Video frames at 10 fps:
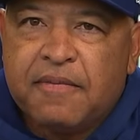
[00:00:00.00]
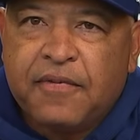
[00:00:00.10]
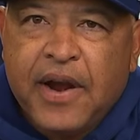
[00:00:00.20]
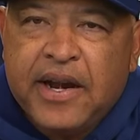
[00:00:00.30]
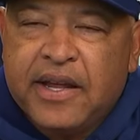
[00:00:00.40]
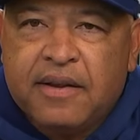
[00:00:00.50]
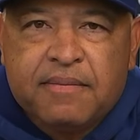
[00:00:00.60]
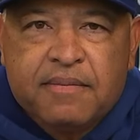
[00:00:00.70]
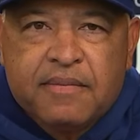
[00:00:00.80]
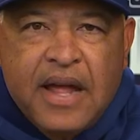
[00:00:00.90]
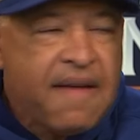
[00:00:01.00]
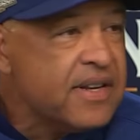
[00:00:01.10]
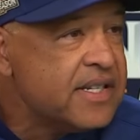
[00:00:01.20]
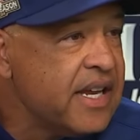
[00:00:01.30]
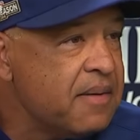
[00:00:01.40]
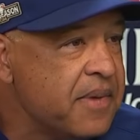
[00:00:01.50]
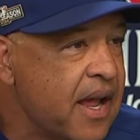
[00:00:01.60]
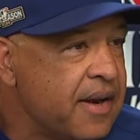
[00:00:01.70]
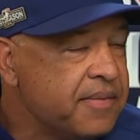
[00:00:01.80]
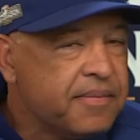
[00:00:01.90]
Freddie, haven't seen him
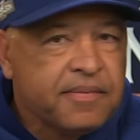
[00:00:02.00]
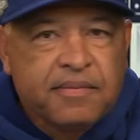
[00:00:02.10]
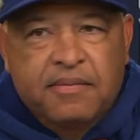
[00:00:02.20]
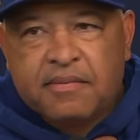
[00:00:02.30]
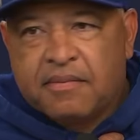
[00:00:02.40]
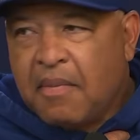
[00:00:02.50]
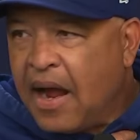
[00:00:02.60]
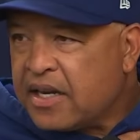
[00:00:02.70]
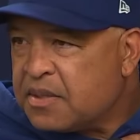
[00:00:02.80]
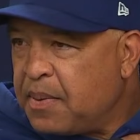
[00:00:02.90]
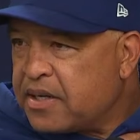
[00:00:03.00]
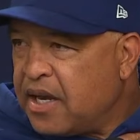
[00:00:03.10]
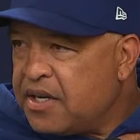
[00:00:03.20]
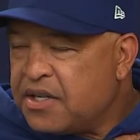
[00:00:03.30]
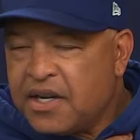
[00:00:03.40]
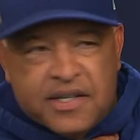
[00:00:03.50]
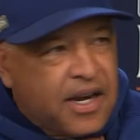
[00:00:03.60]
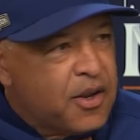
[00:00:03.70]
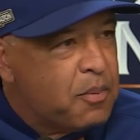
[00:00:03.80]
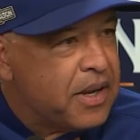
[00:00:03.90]
yet. My expectation is
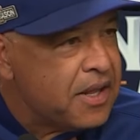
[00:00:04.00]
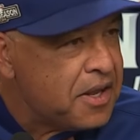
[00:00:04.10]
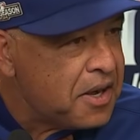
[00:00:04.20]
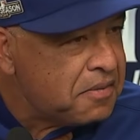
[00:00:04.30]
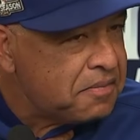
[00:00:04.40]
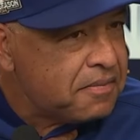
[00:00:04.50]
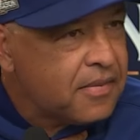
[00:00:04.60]
that he'll be in there.